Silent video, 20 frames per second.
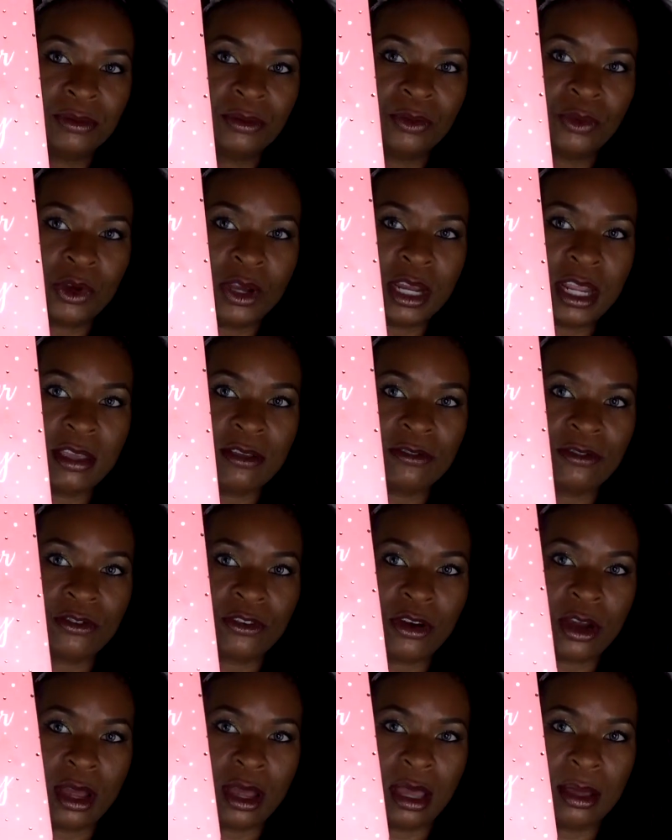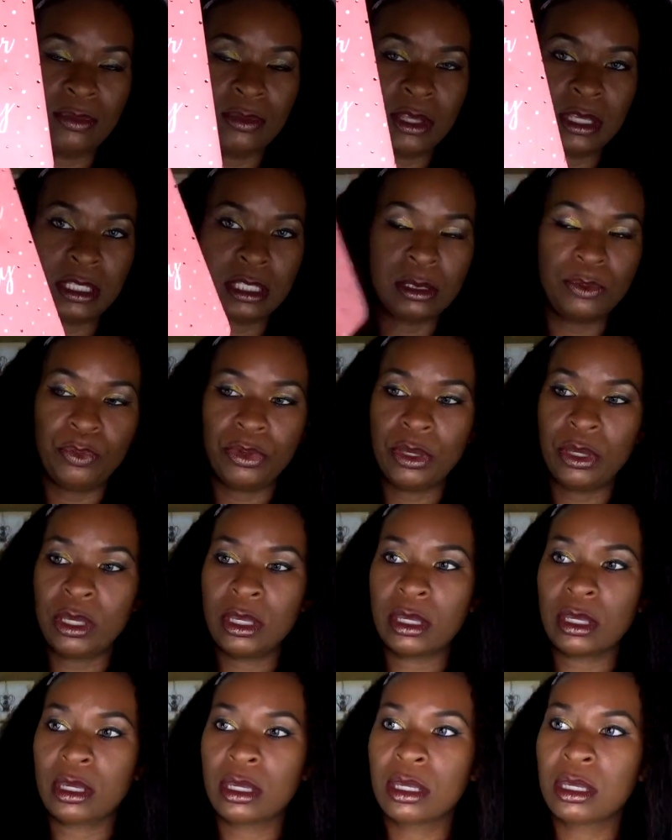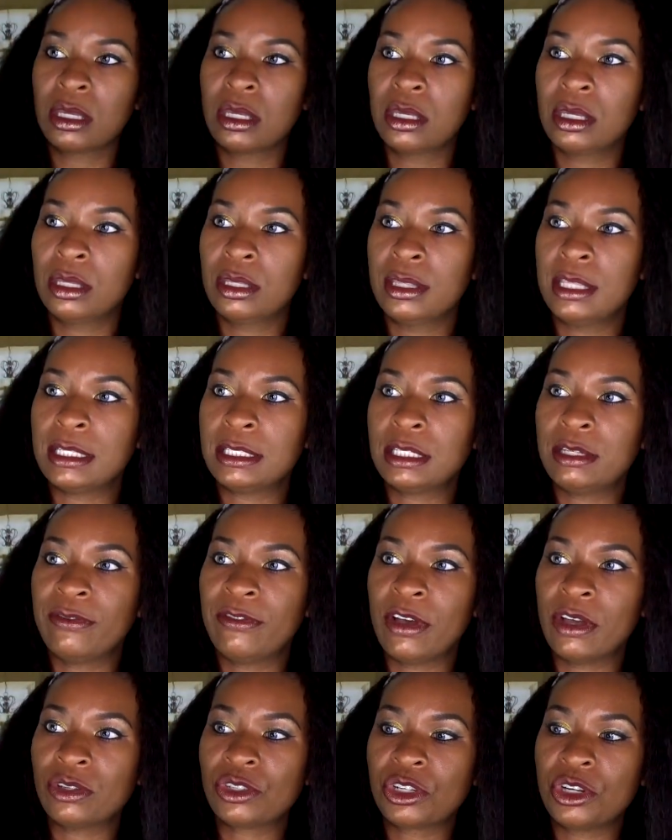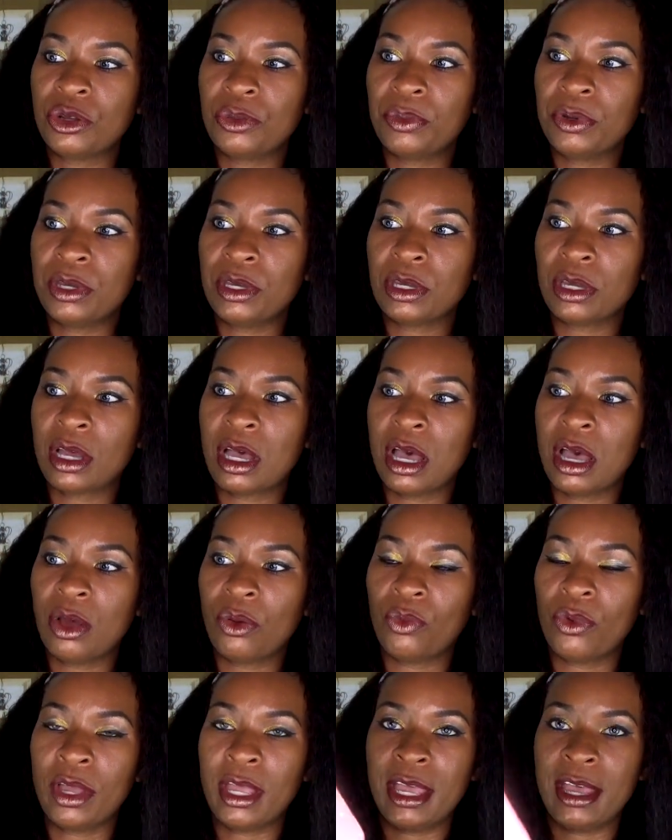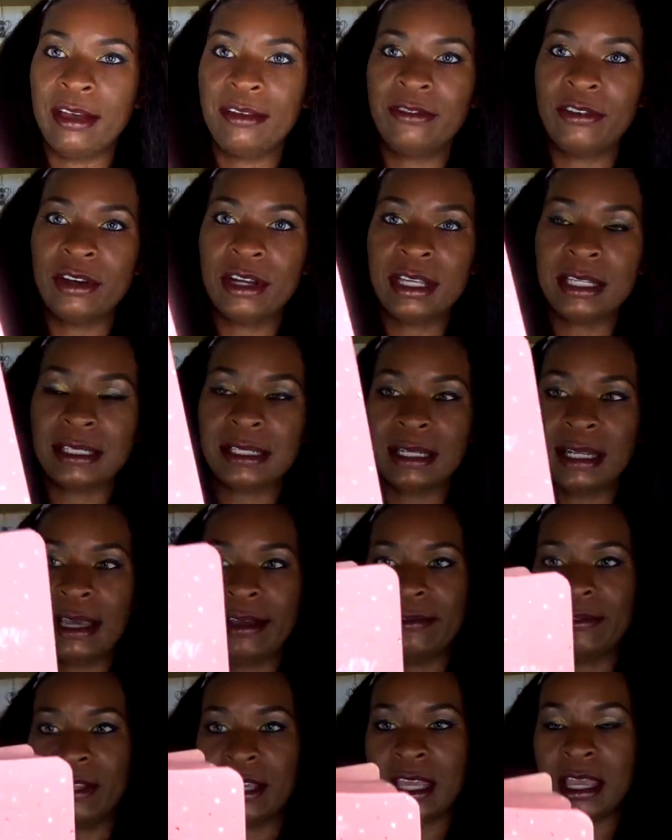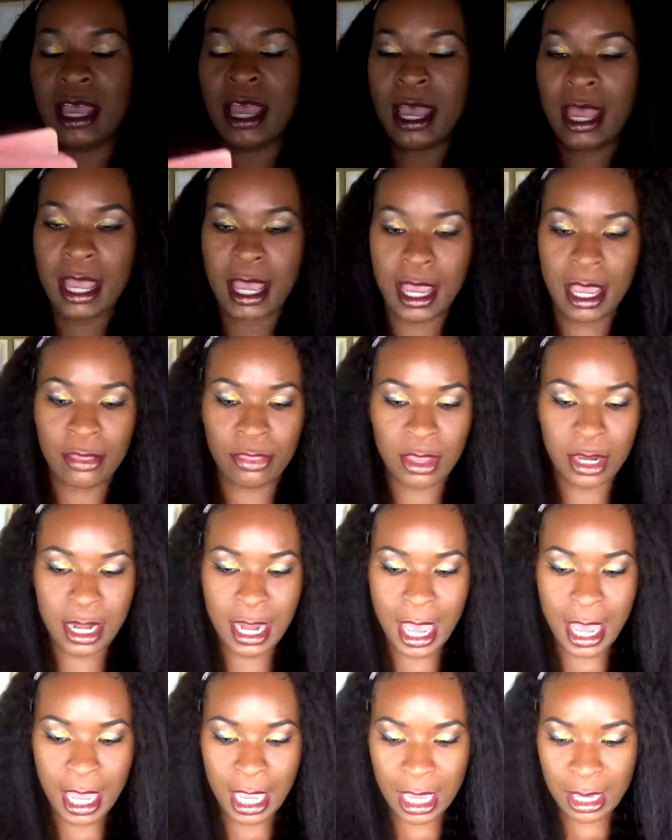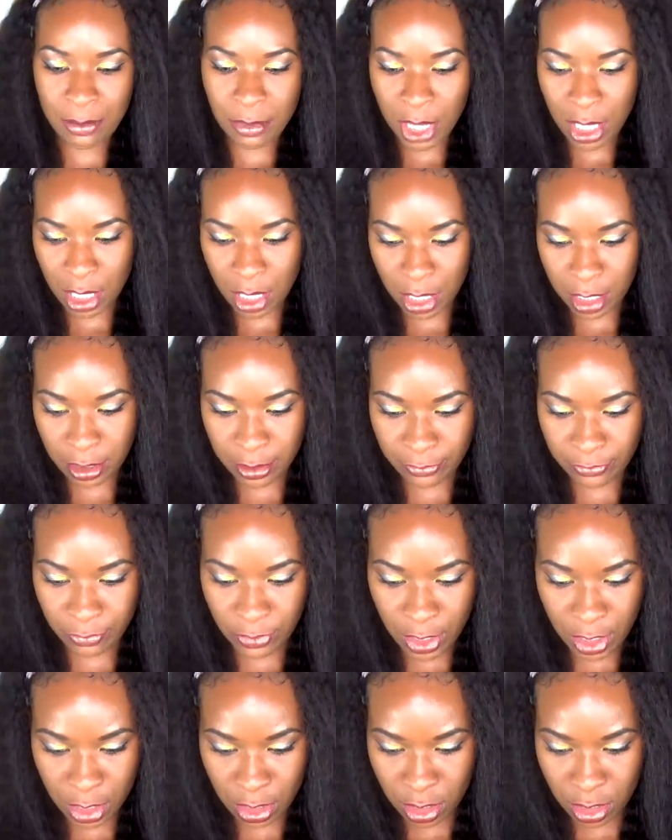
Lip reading: reading from this book, this devotional book called Whatever is Lovely. And the name of,